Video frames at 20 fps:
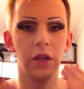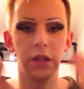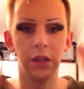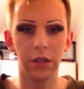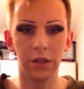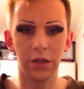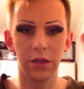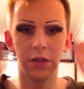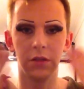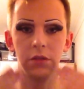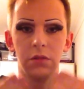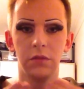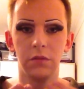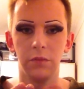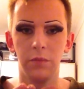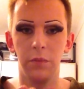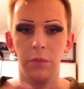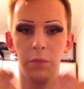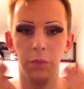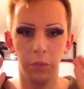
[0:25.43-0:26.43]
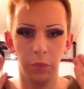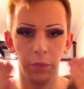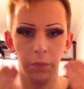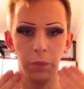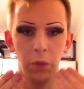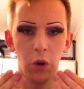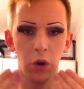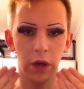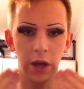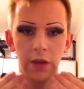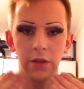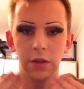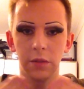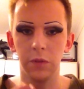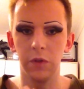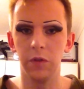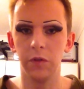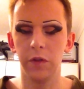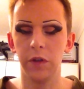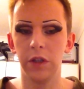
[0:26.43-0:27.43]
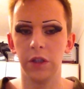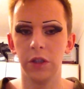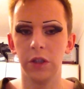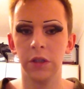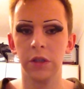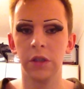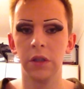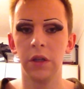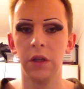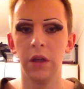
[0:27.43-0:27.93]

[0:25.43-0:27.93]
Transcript: It does block out some of your features.